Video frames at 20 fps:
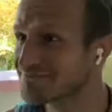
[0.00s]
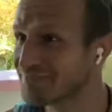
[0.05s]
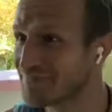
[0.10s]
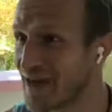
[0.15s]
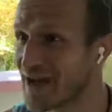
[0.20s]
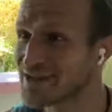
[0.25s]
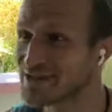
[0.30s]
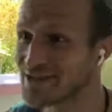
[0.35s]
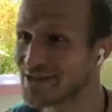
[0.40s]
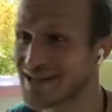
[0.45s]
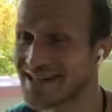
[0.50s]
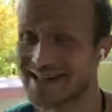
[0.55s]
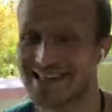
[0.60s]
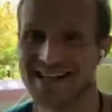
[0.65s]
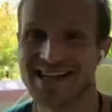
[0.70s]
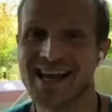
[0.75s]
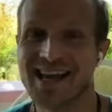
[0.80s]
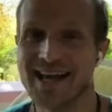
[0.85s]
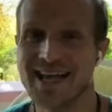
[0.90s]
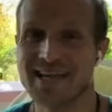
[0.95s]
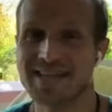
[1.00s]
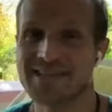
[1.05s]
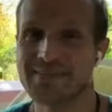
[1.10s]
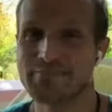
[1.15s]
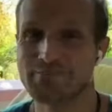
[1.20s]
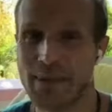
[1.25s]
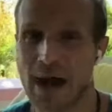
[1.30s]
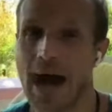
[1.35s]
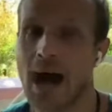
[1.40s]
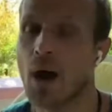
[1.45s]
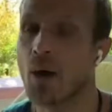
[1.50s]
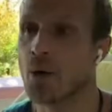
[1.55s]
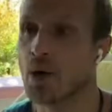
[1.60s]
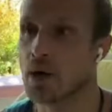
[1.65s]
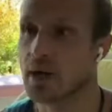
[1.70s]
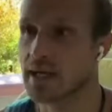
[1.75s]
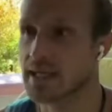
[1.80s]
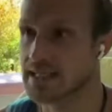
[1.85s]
That's what it is. It's a power,